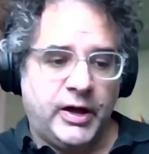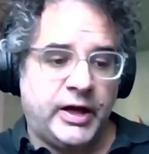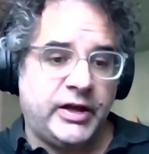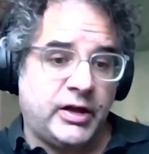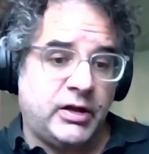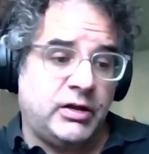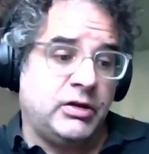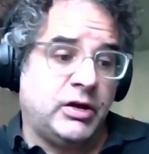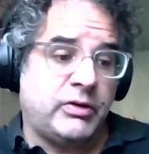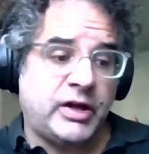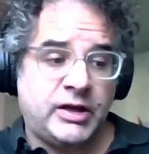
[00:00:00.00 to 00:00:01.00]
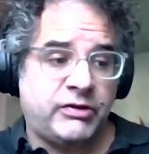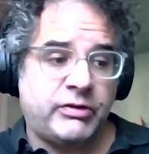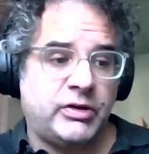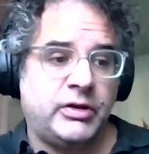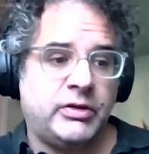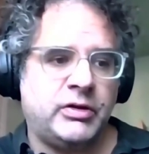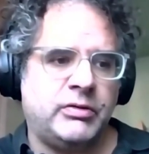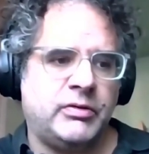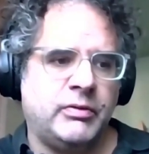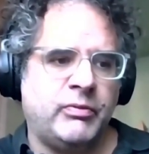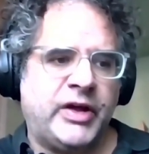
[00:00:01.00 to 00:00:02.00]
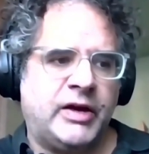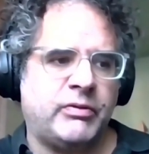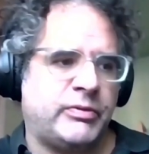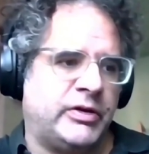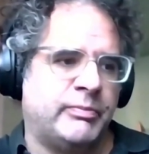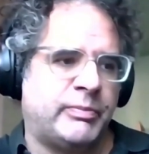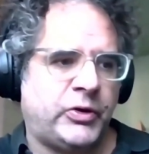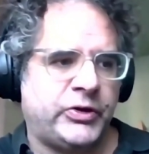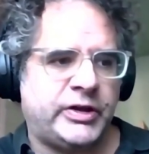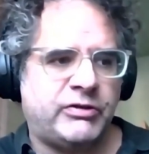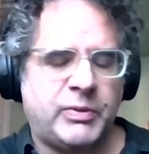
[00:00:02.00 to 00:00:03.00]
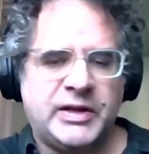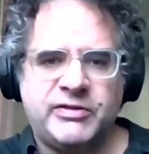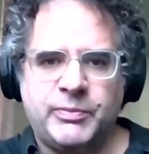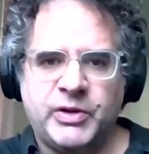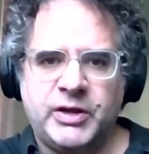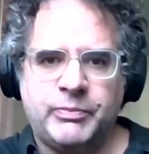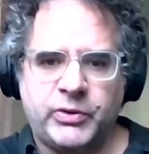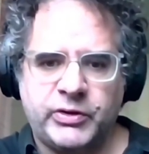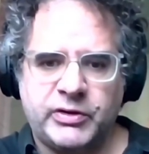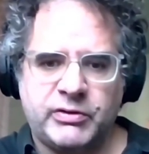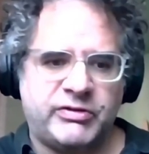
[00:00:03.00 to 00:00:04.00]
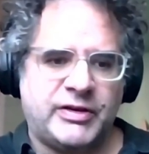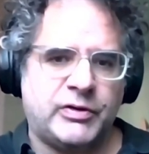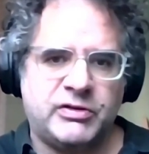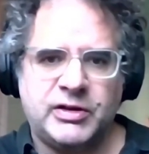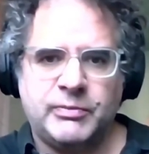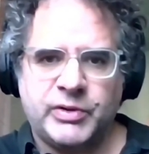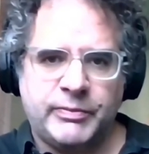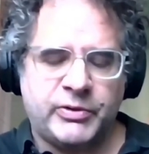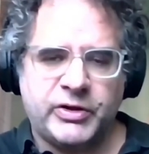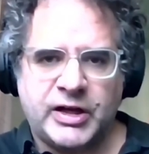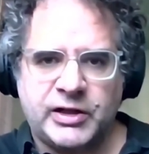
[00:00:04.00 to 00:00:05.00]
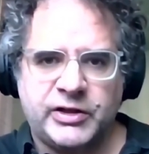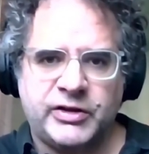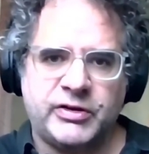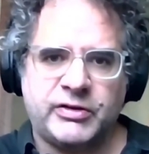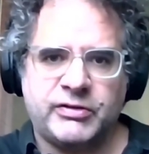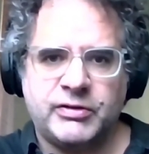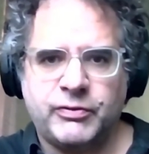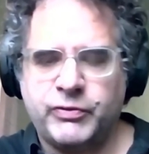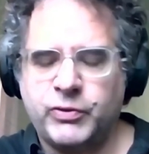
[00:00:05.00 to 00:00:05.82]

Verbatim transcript: and you know actually then without employing 20 people and 17 people in analytics and